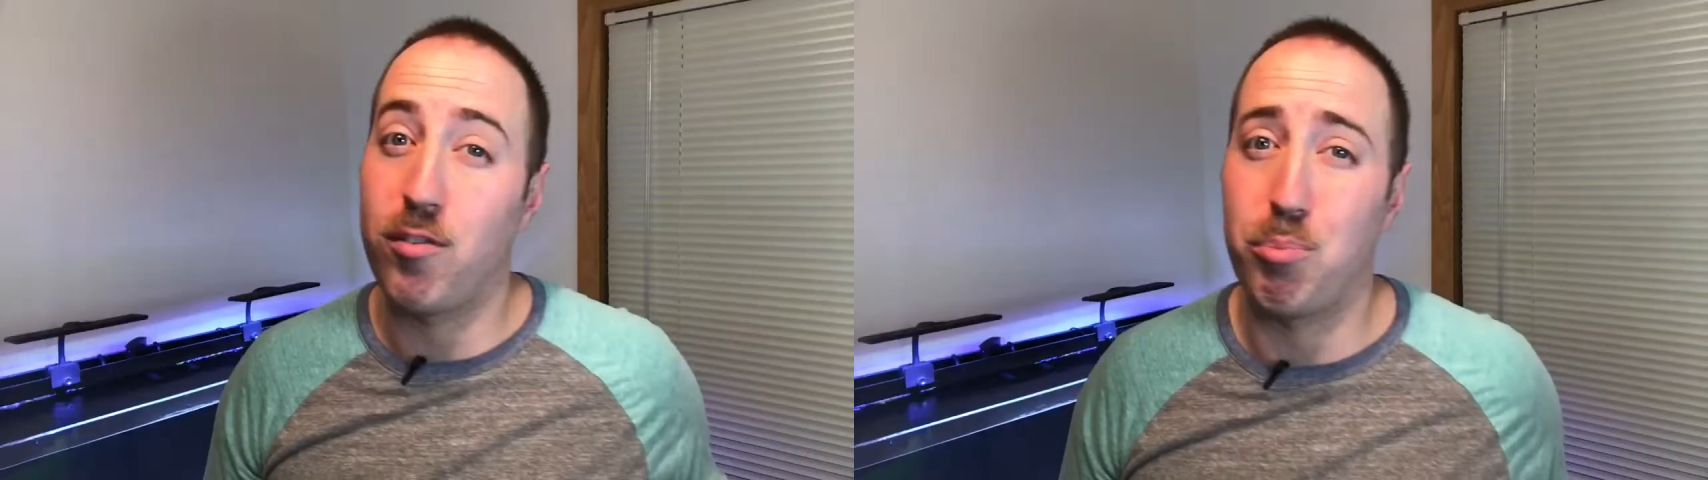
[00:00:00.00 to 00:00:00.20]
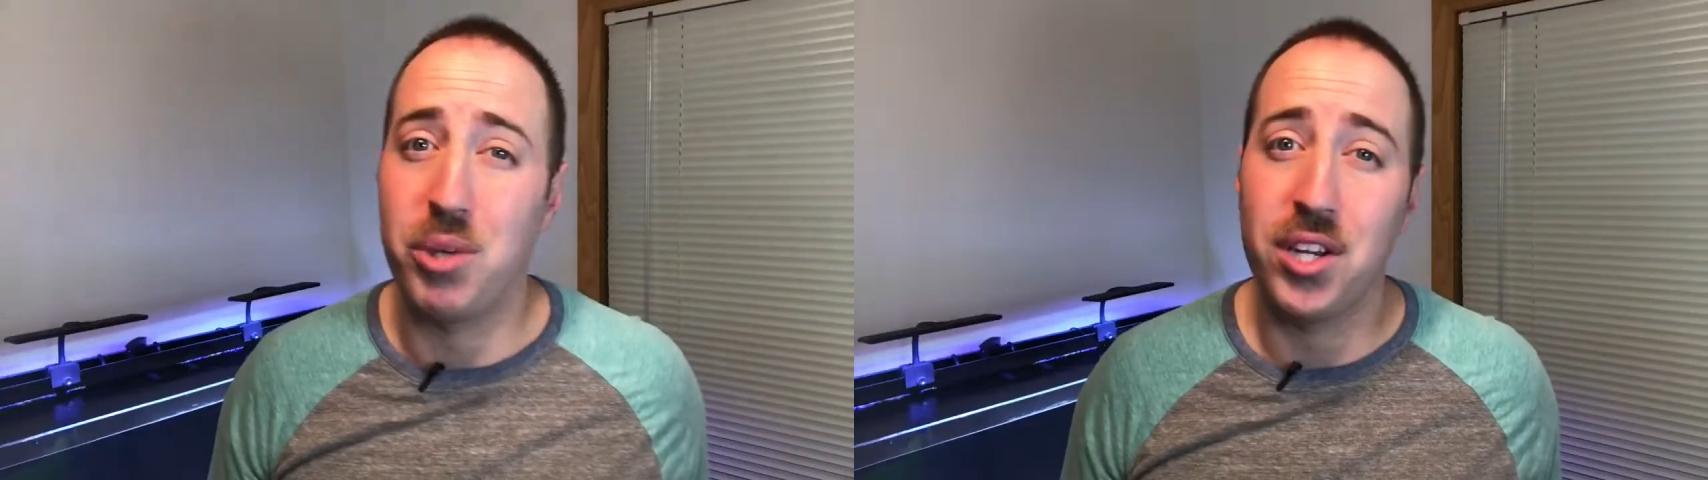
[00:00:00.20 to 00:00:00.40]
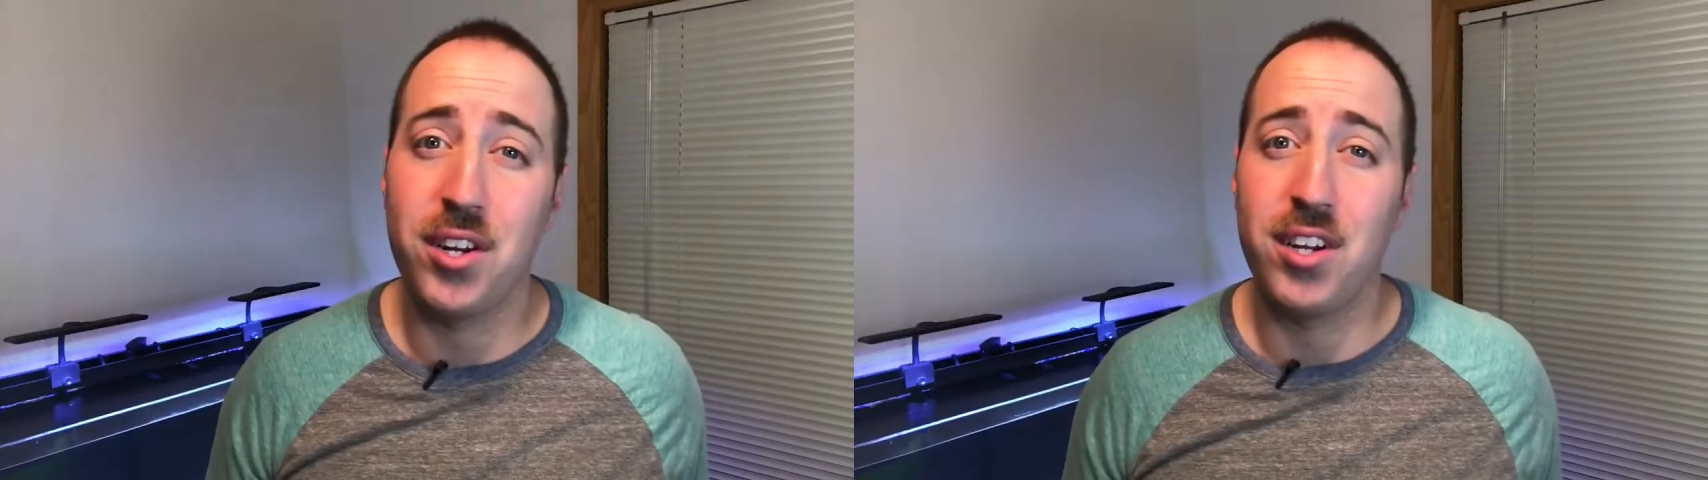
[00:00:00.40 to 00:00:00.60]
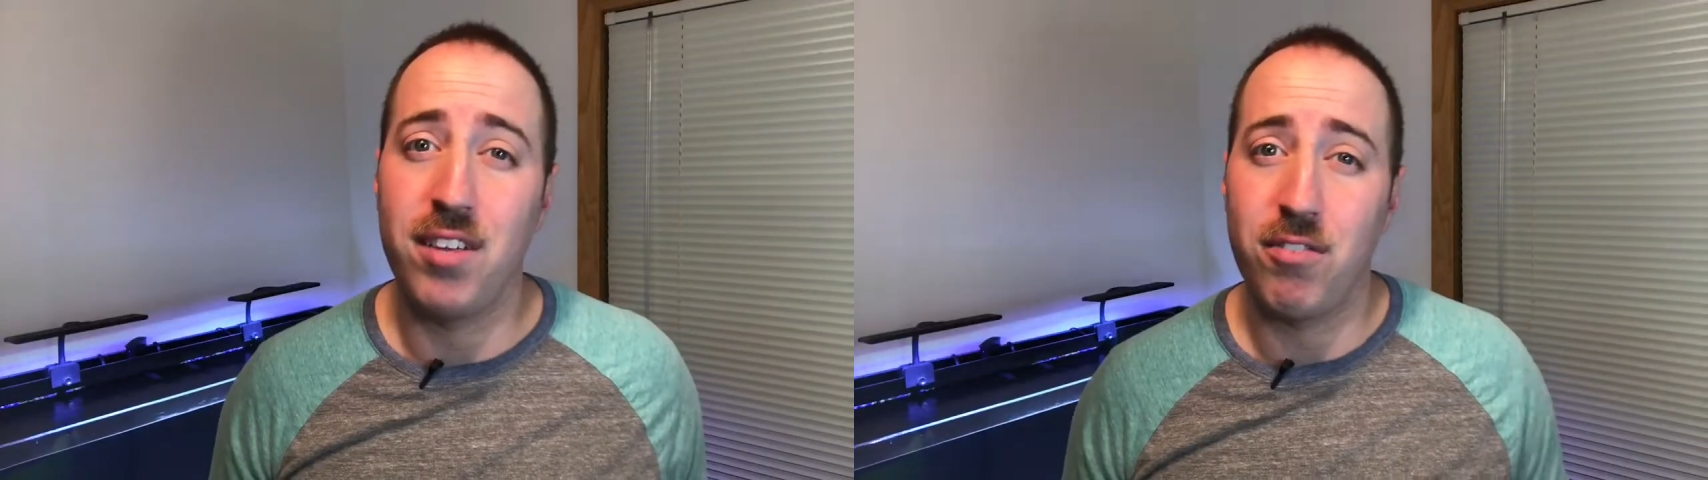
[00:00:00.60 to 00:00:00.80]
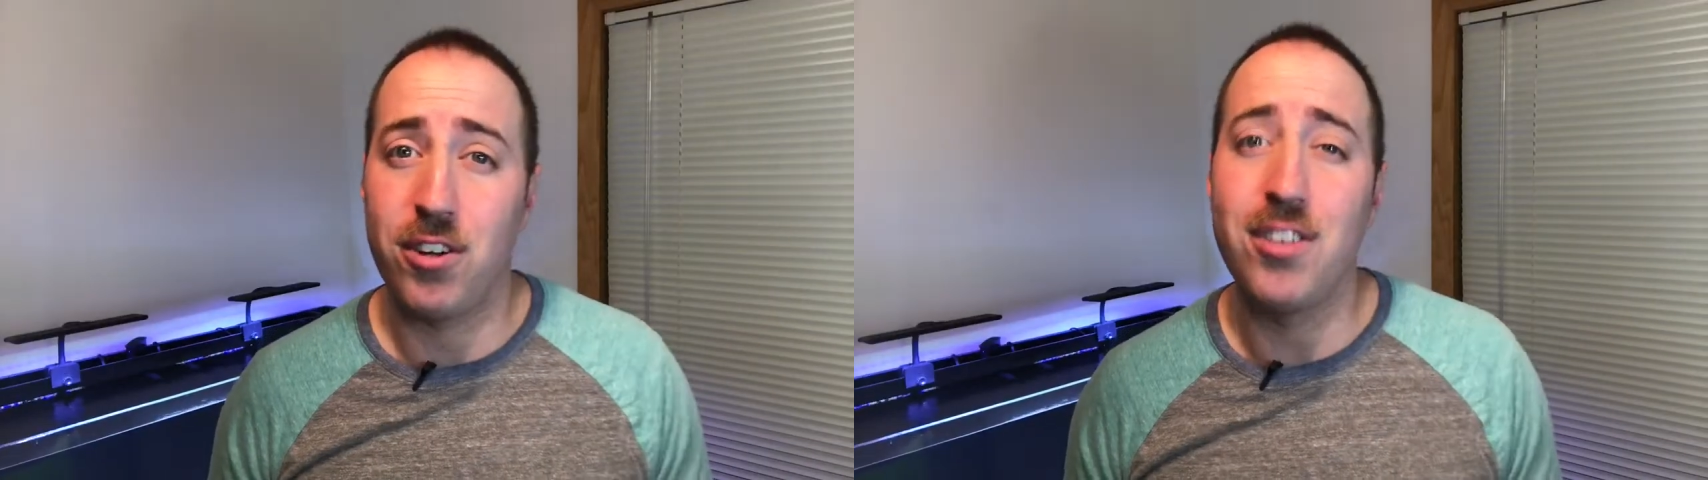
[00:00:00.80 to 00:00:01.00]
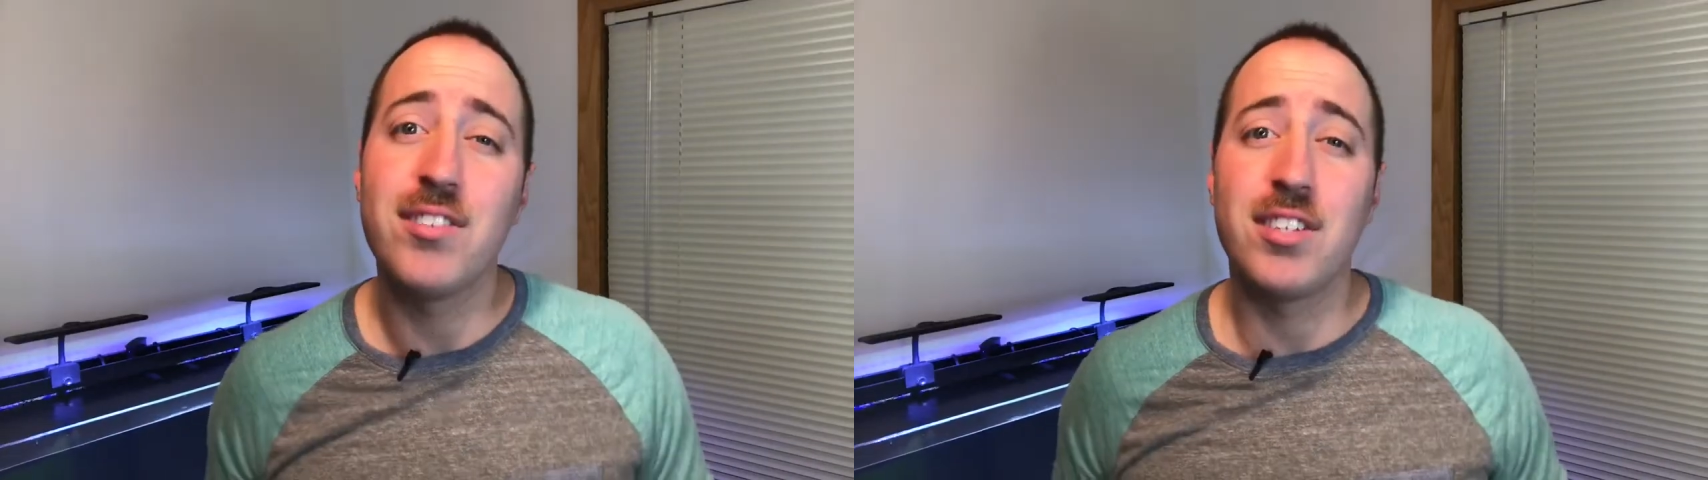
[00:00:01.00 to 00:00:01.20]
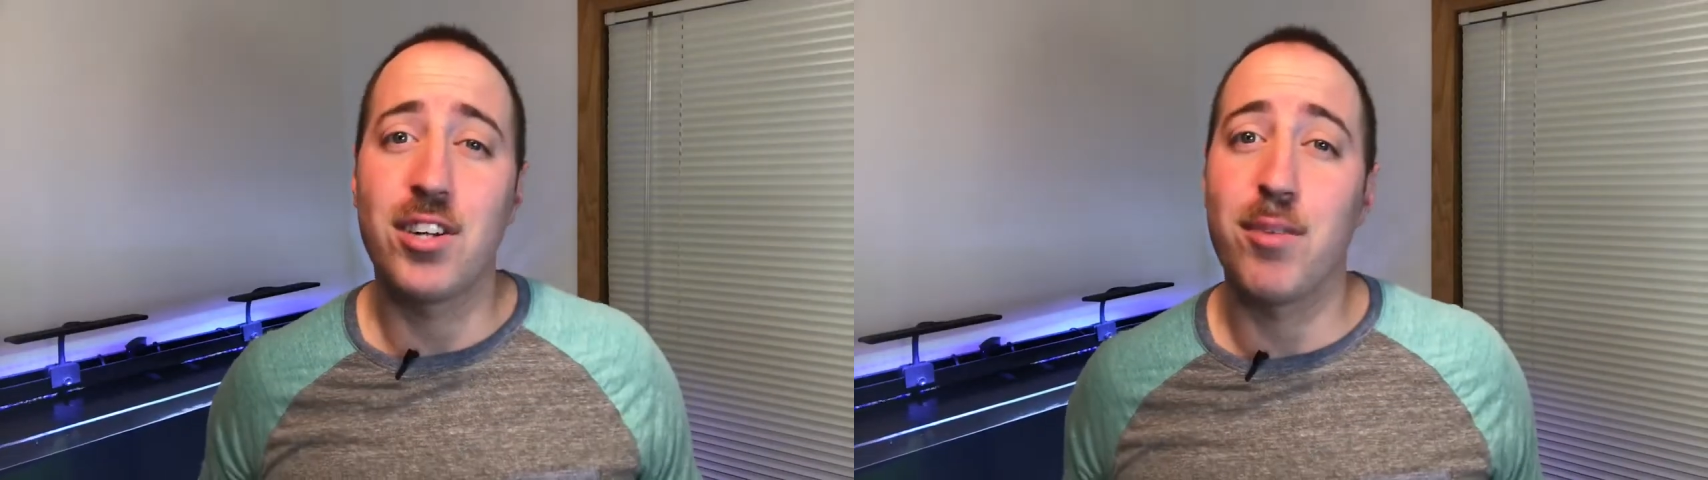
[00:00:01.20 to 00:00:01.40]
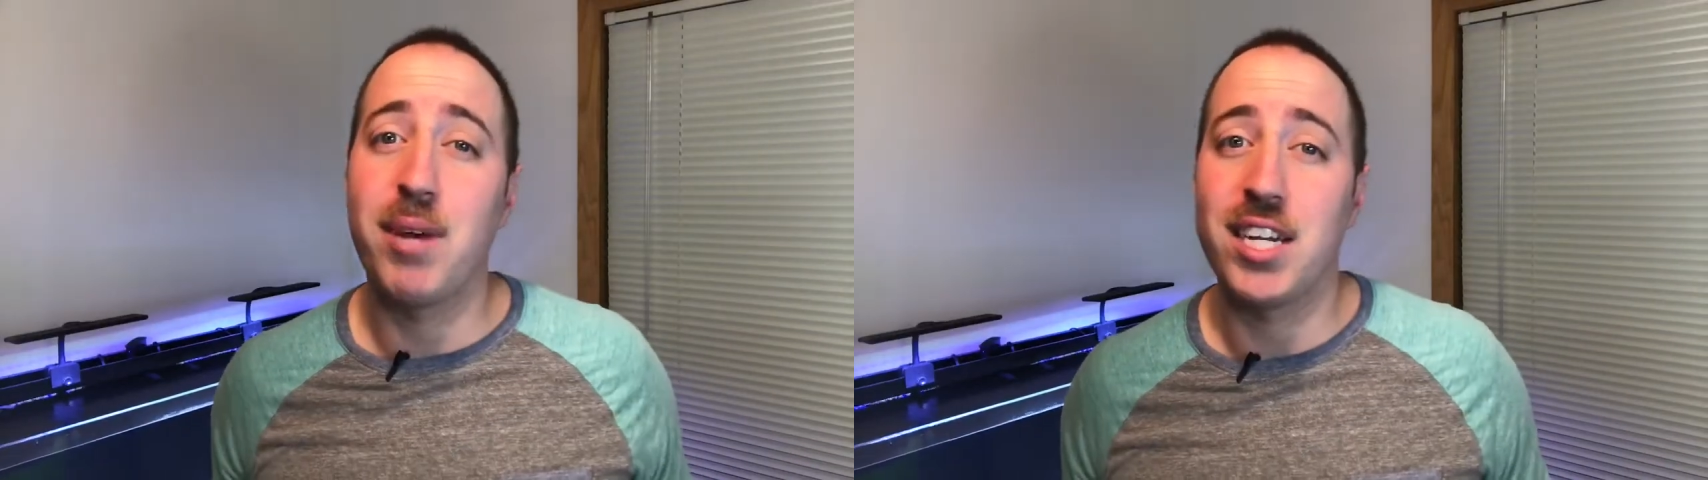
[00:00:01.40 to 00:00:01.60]
a beard if you're using
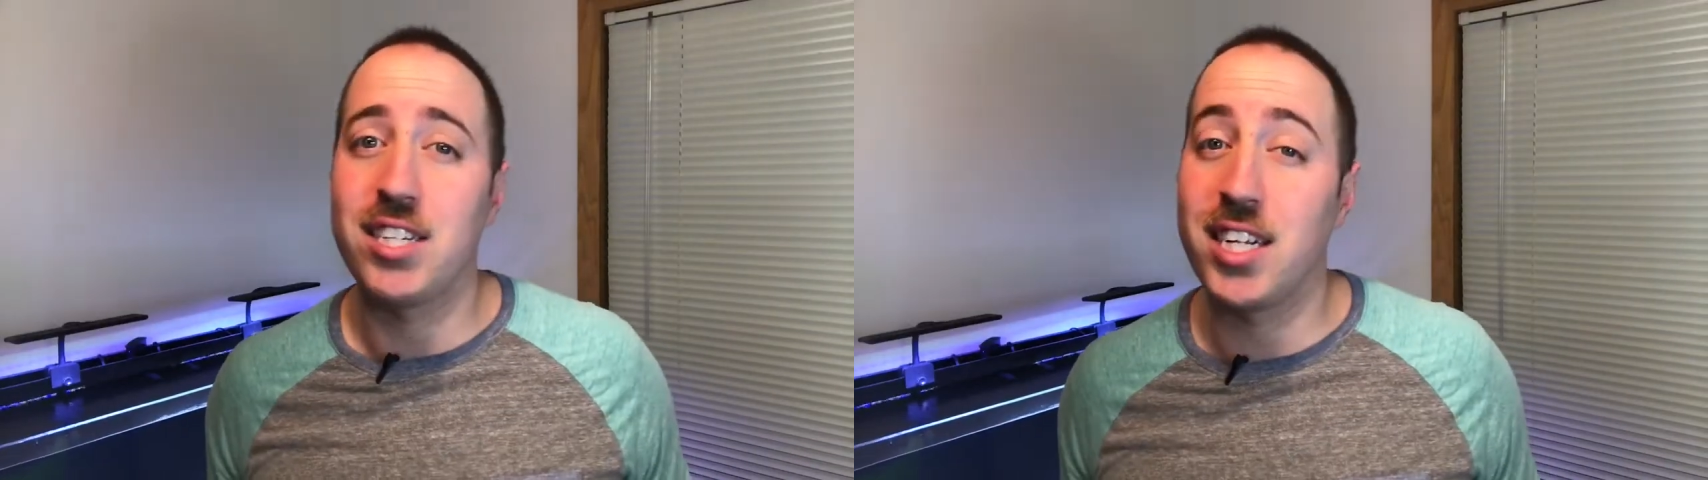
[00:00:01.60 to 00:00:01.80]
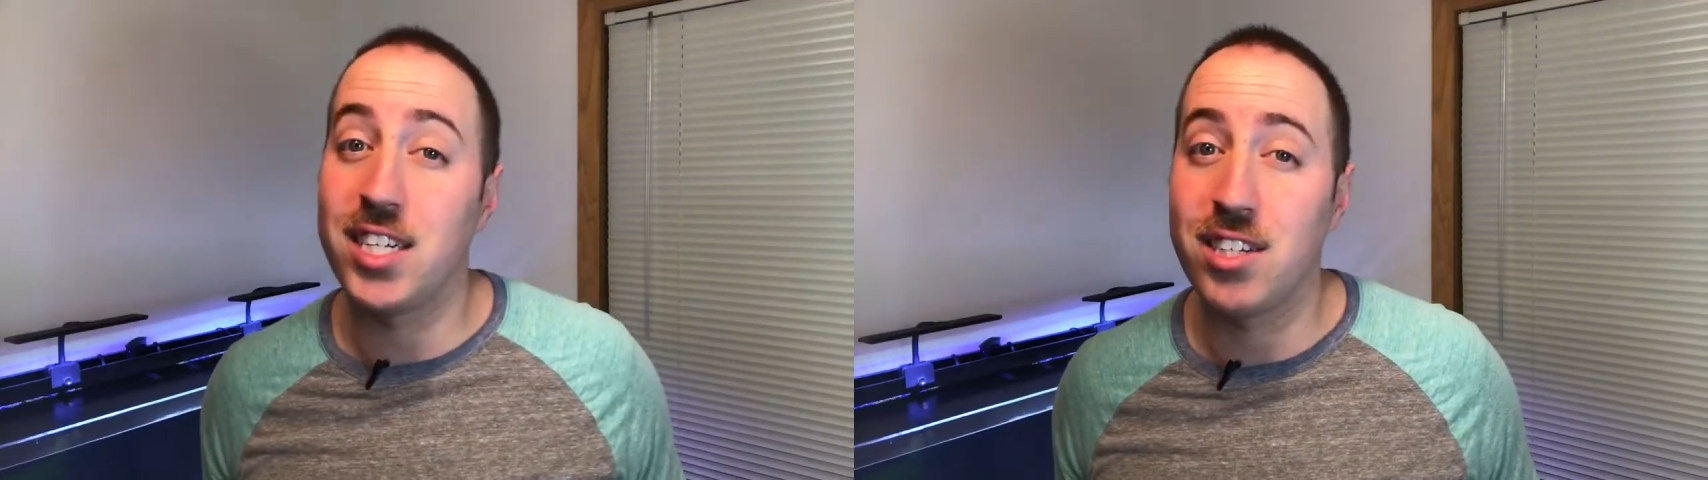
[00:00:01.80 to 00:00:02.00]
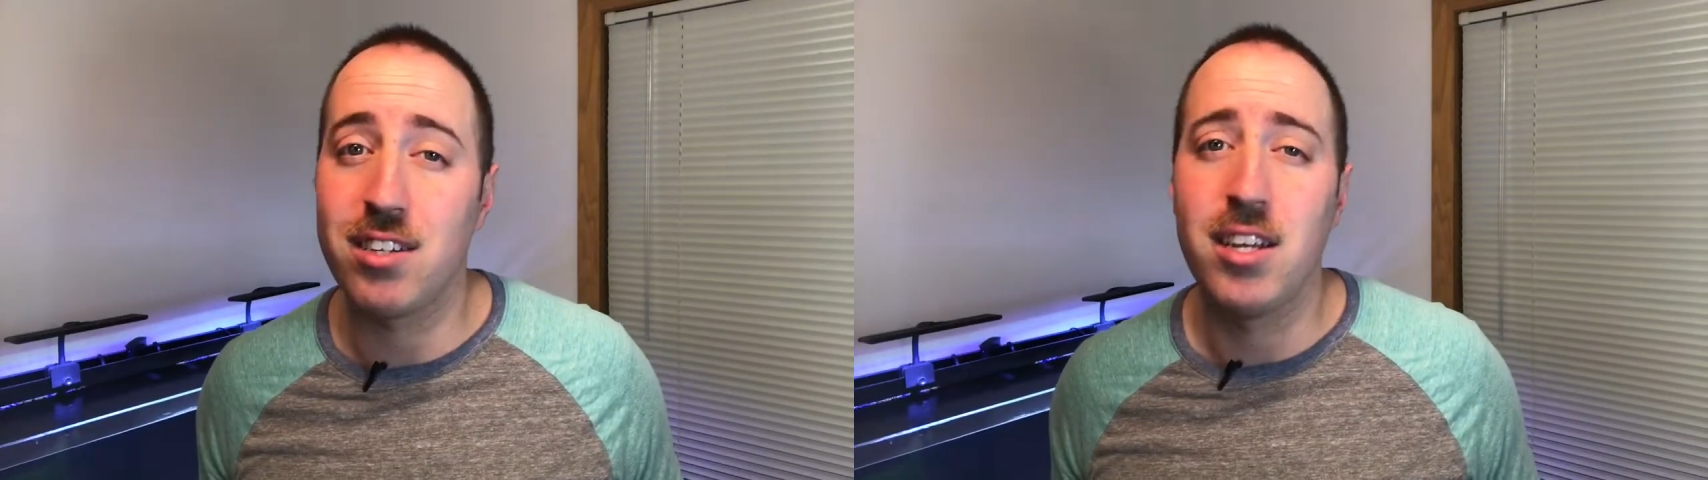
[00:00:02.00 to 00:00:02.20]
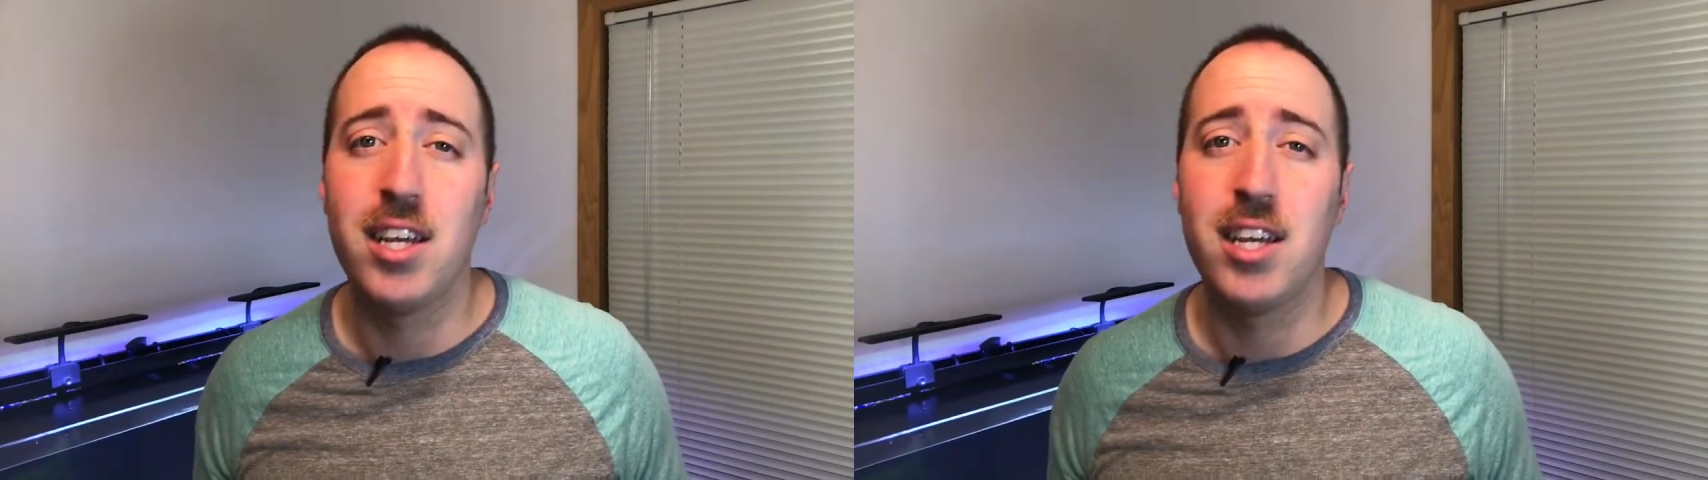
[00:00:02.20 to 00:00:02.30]
your imagination,